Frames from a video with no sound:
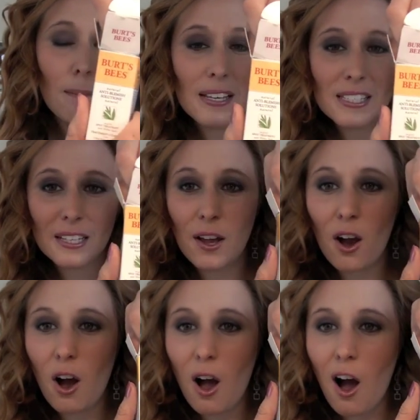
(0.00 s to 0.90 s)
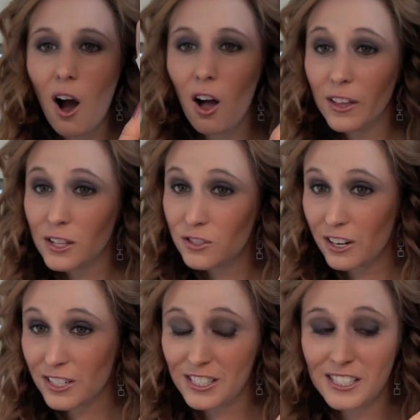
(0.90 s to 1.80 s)
basically all the
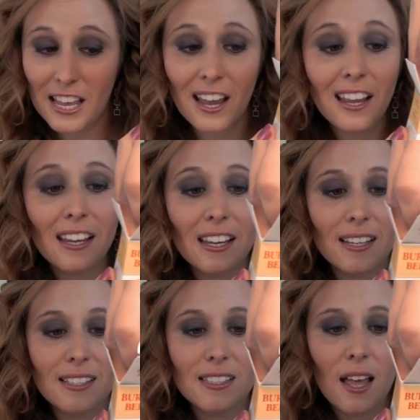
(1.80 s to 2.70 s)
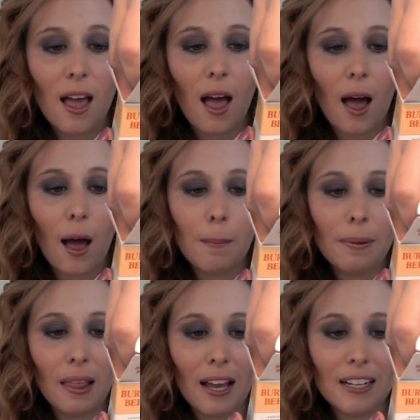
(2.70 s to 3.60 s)
instructions say is
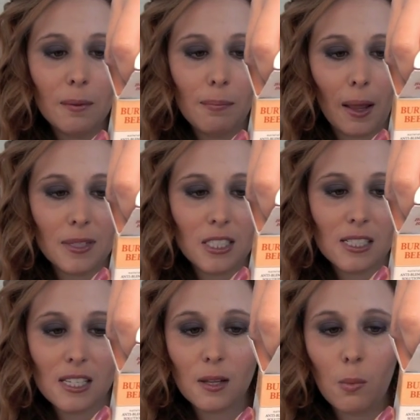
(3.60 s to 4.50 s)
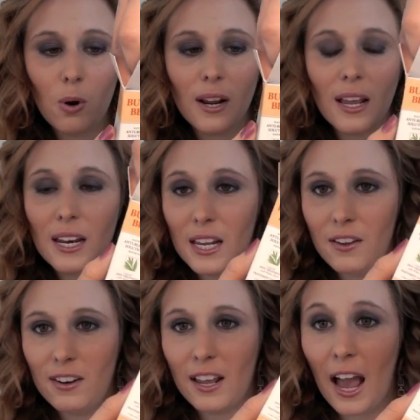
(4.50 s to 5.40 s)
apply to blemishes in the morning and
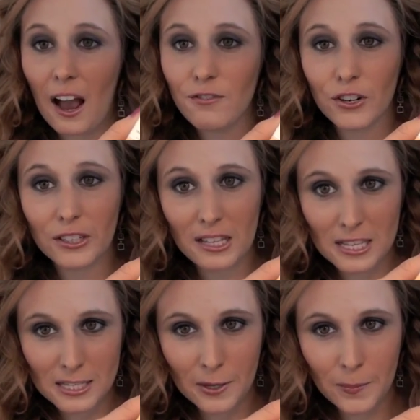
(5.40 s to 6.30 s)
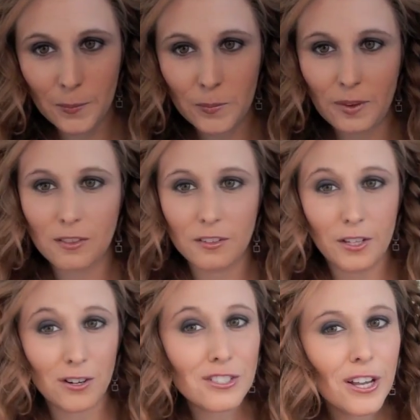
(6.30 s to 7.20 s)
evening after cleansing.
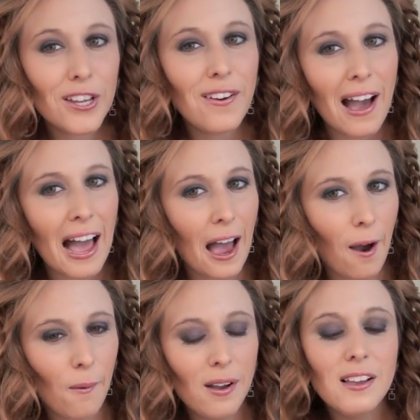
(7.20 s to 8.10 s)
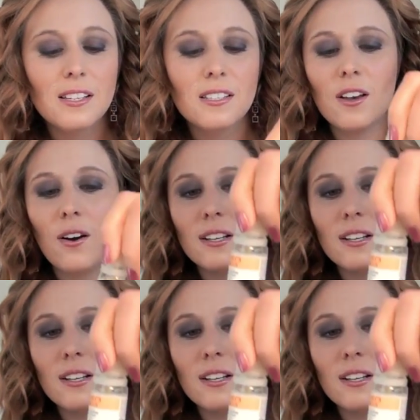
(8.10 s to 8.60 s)
They don't tell you how. So